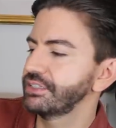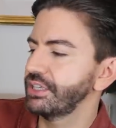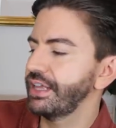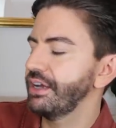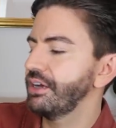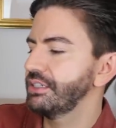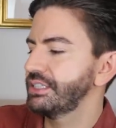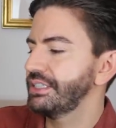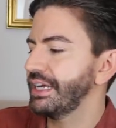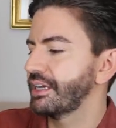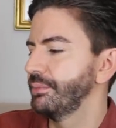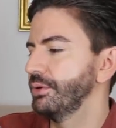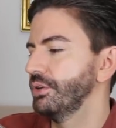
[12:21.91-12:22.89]
So they are
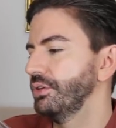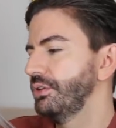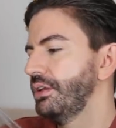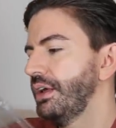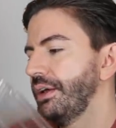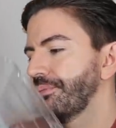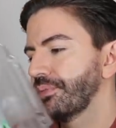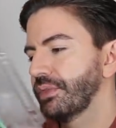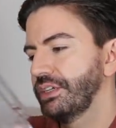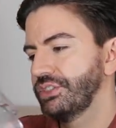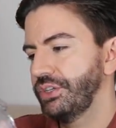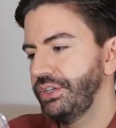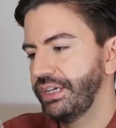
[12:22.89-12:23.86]
stackable.
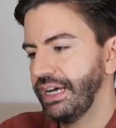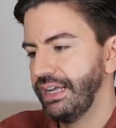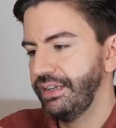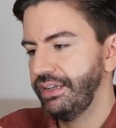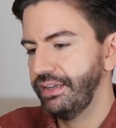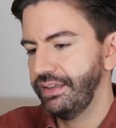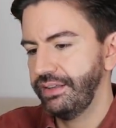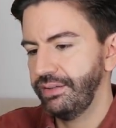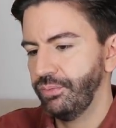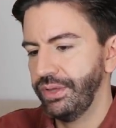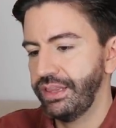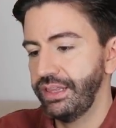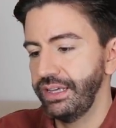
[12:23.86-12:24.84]
So you can,
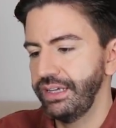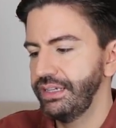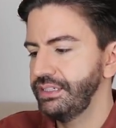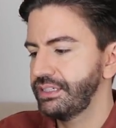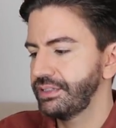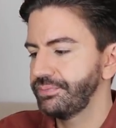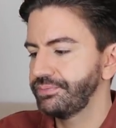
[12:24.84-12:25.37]
with these,